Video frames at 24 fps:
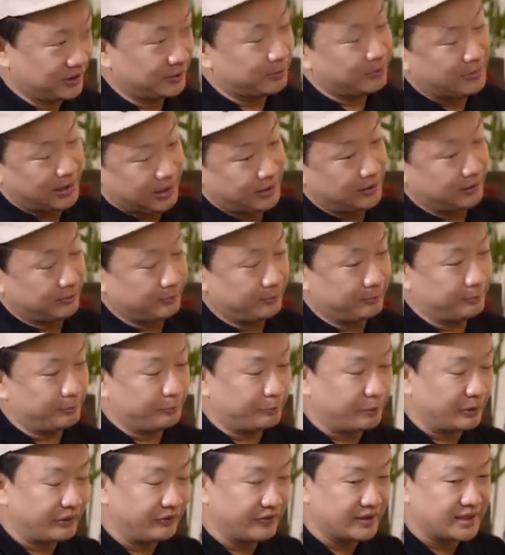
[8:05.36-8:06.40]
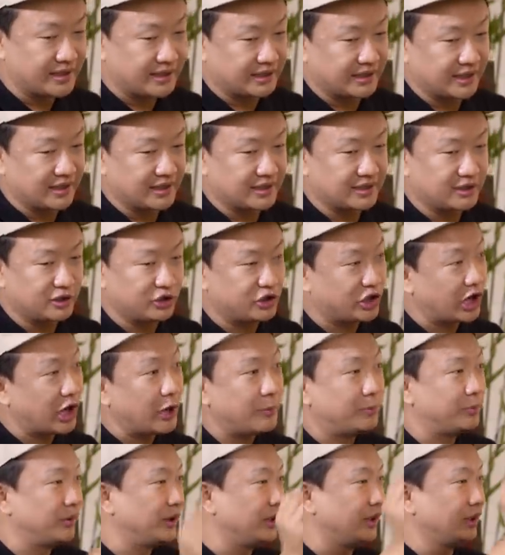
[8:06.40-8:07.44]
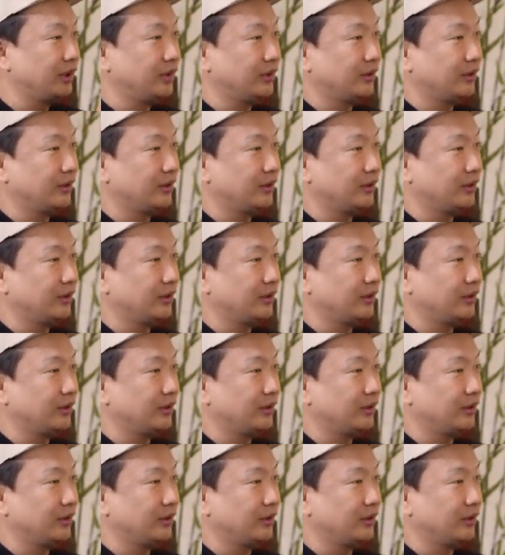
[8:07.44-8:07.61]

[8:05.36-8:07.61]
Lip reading: the my previous guest JP